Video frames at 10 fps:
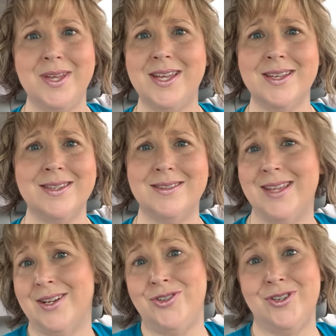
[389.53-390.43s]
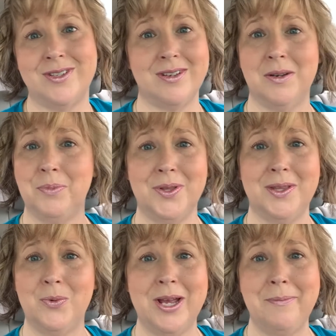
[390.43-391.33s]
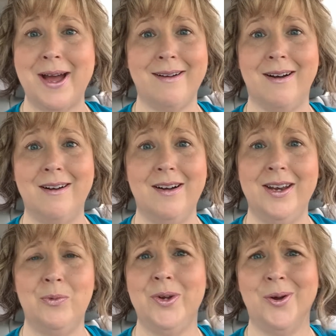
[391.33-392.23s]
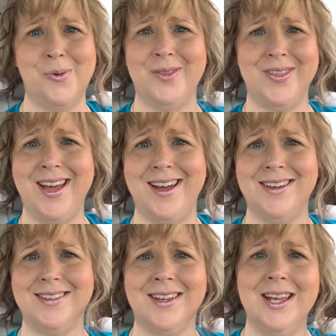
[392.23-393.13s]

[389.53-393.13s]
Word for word: because that's just going to put the weight back on, and we don't want that.